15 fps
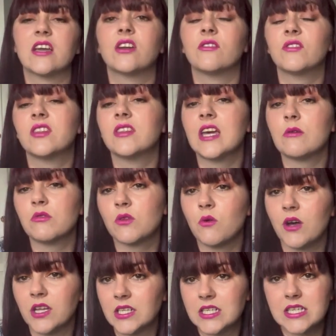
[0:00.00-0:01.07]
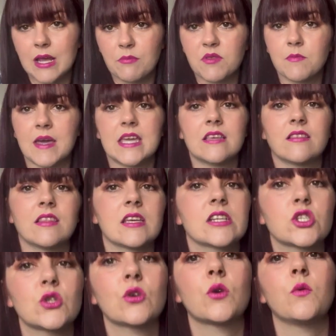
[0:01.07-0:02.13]
and obviously that was quite an in-depth make, so
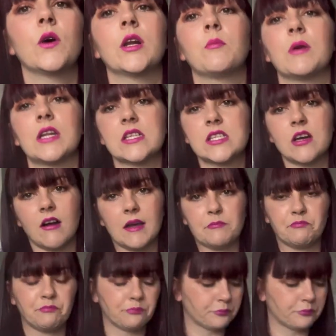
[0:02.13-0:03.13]
that took quite a bit of time.